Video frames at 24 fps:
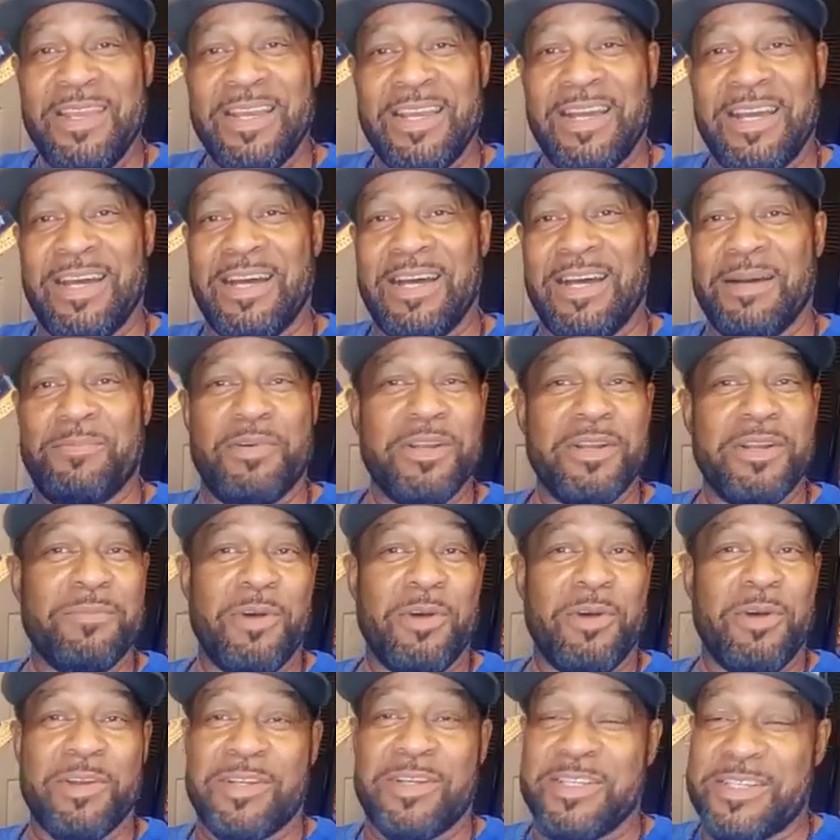Put them
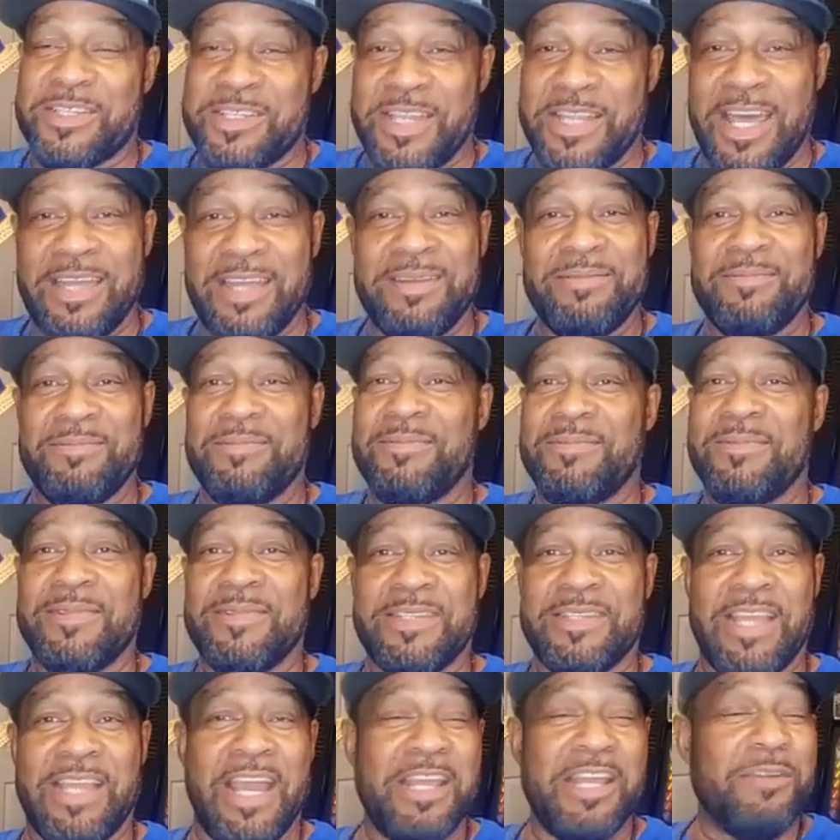on a cassette,
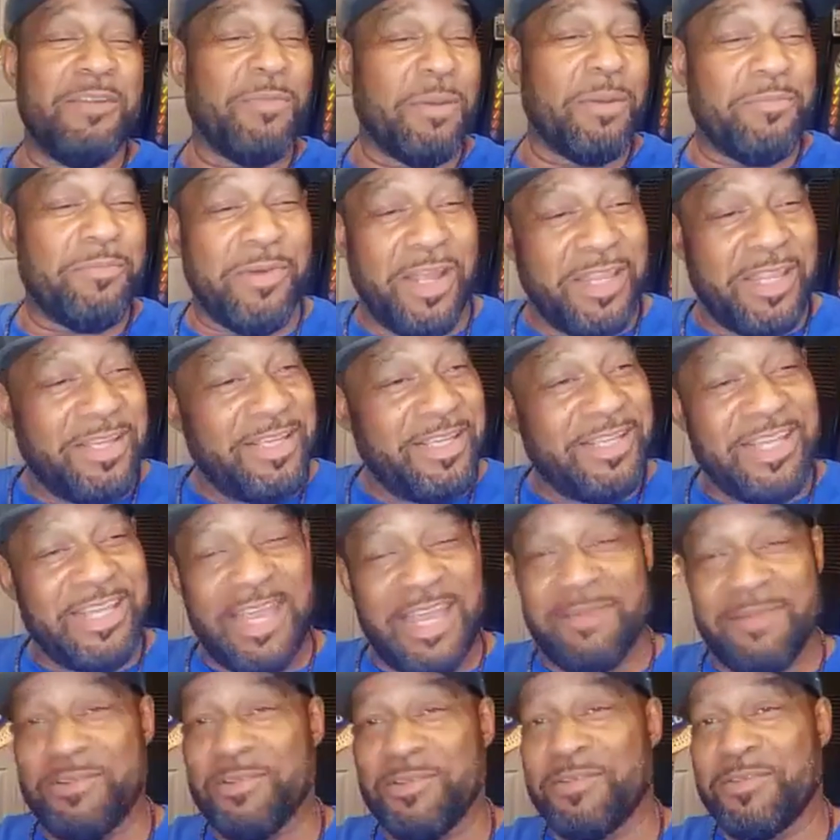gave to my brother. He
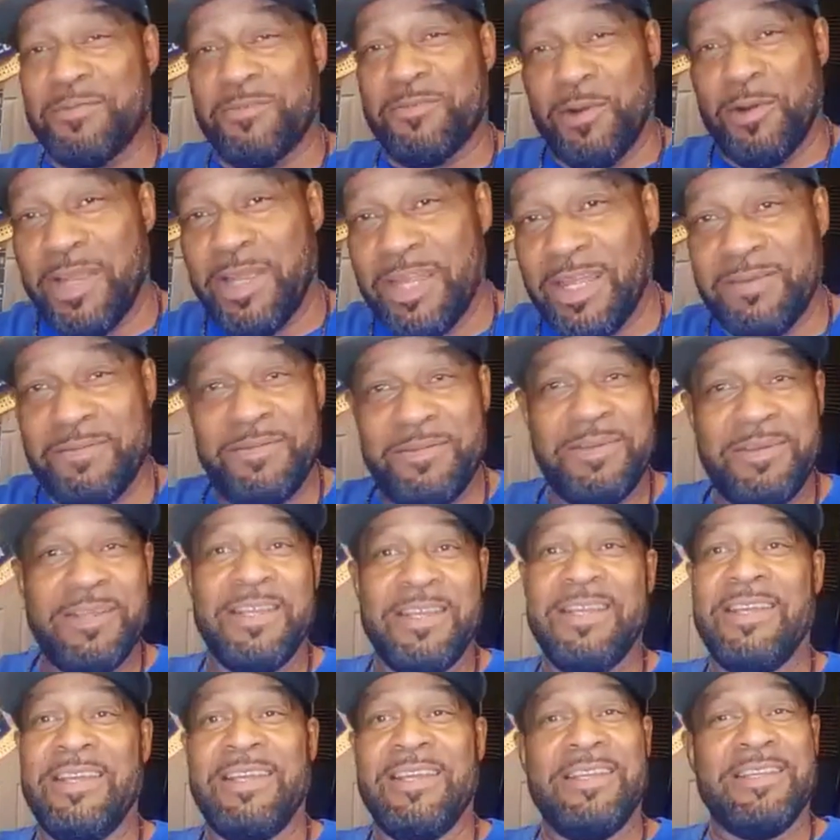gave to his friend.
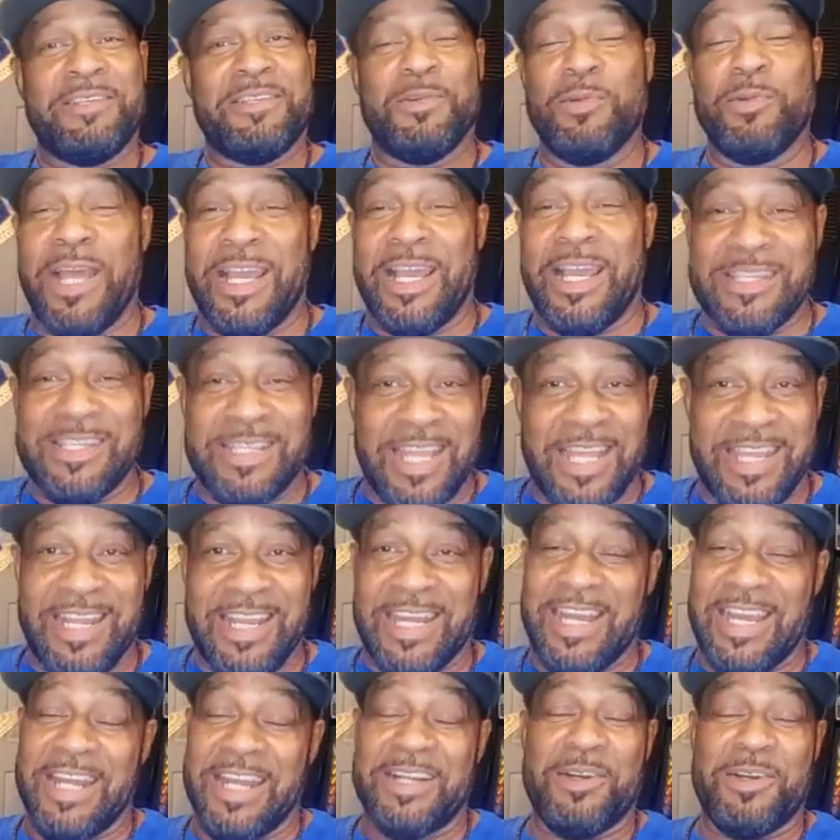2 days later, I
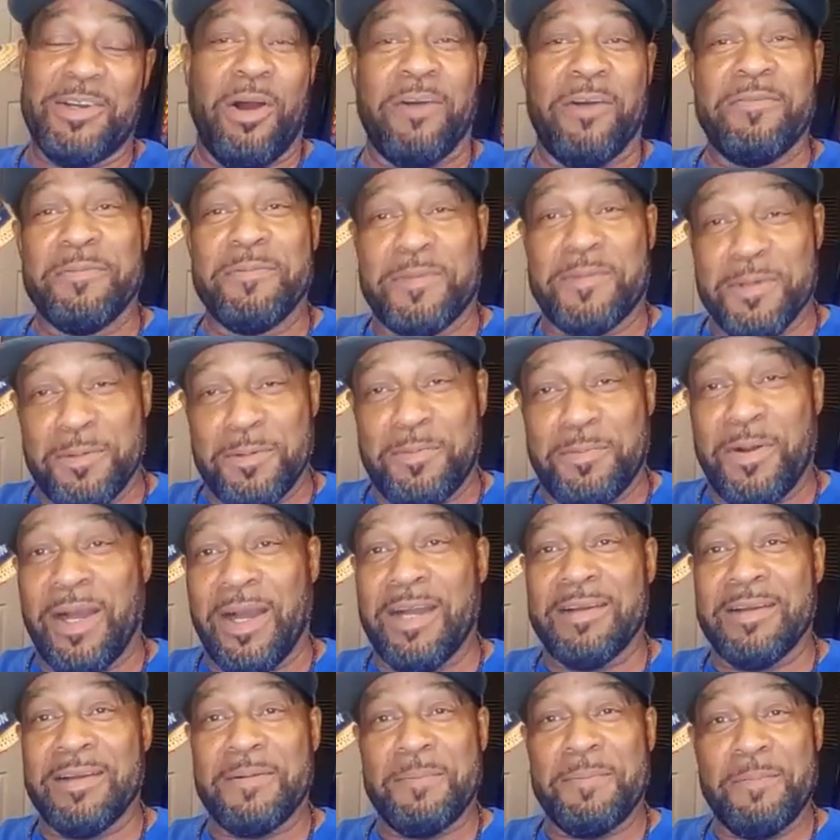got a call from
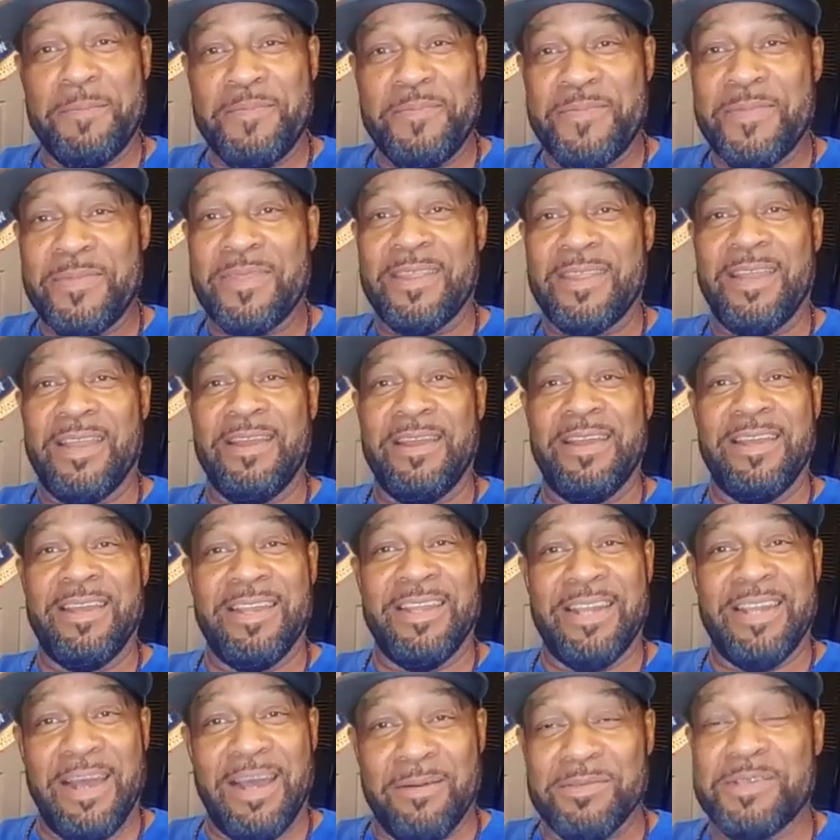Tupac,
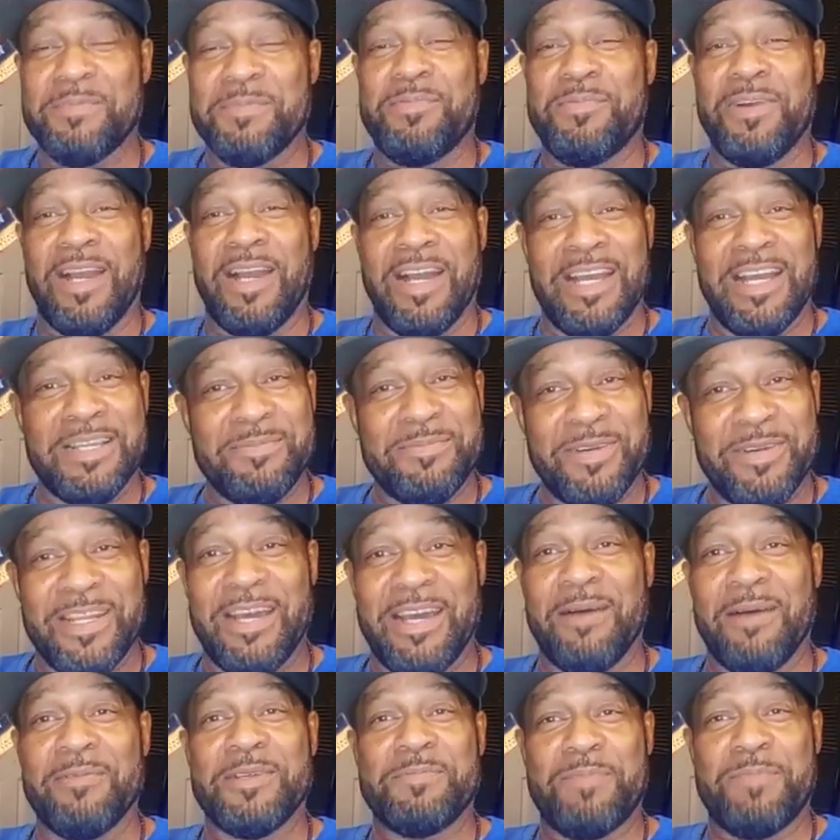and I was surprised, but
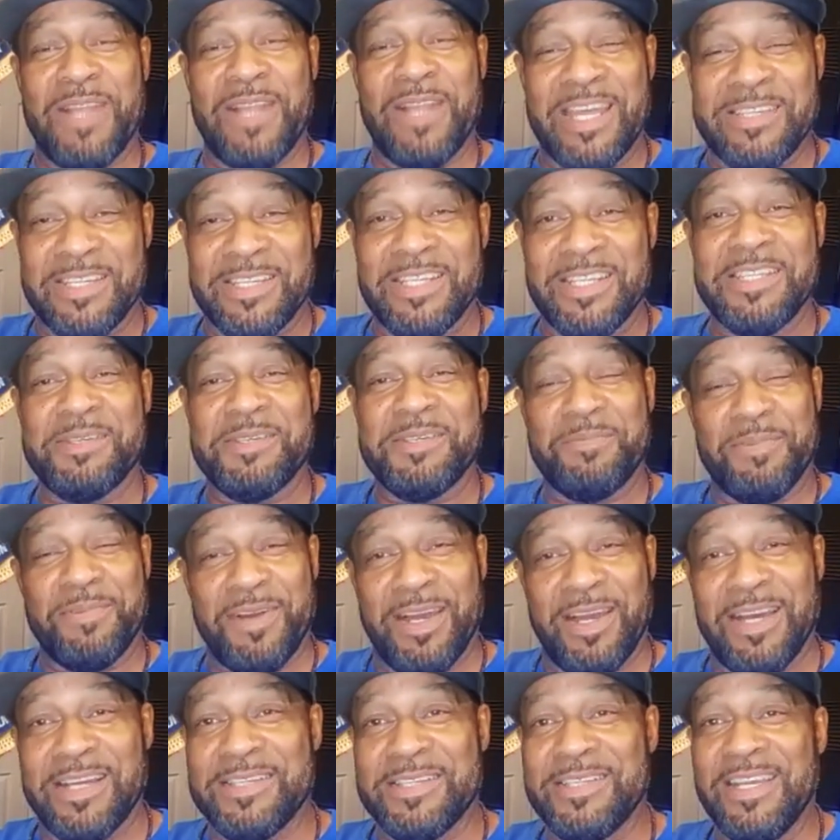I was pleasantly
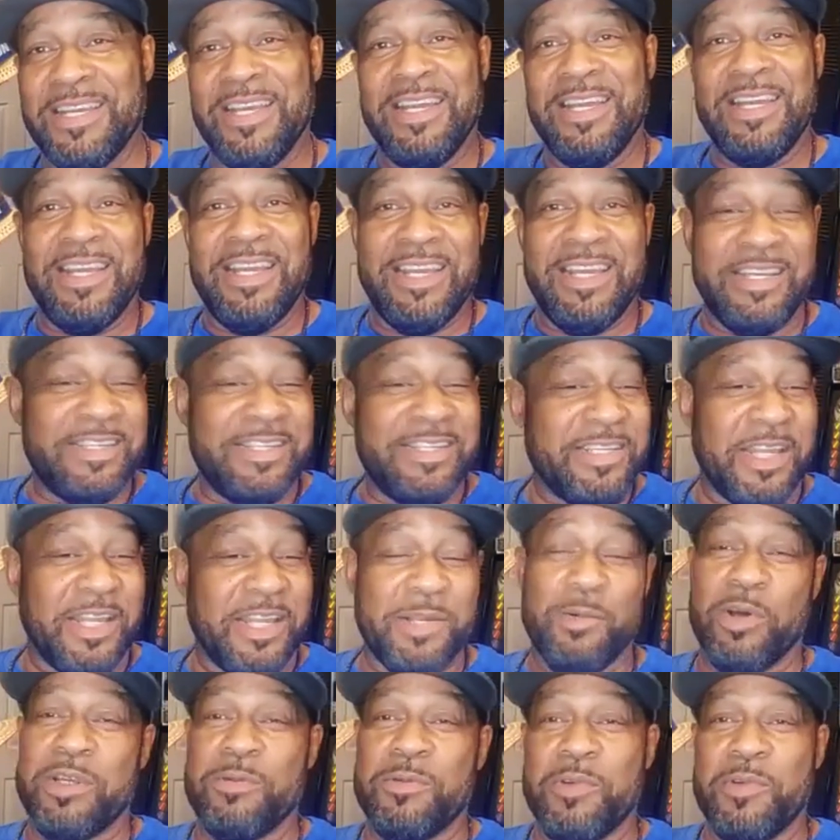surprised. He said he
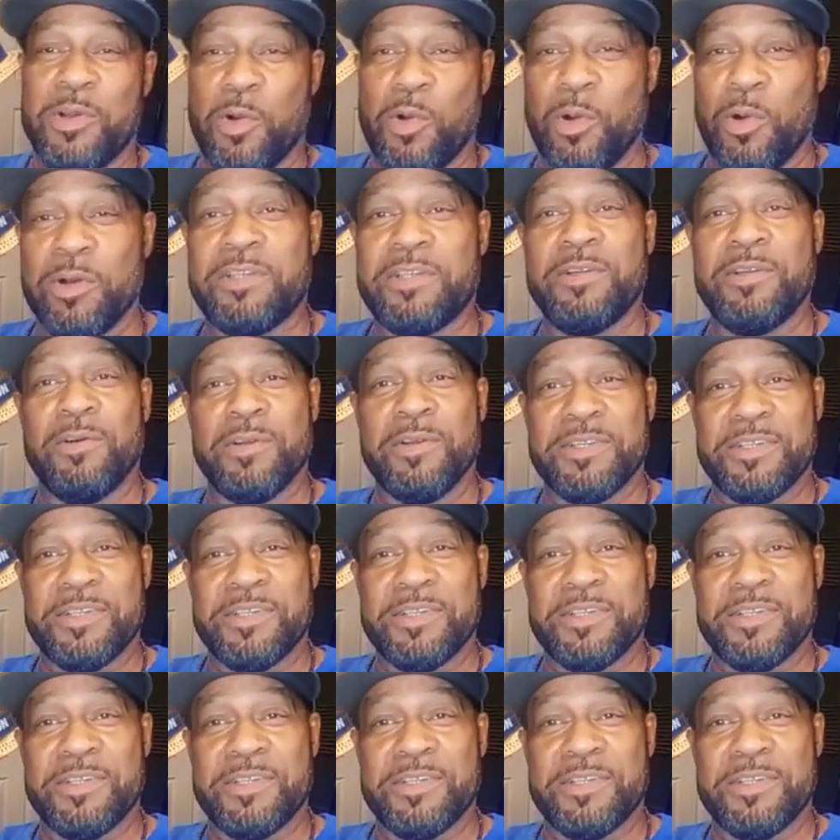wanted to record 2 of the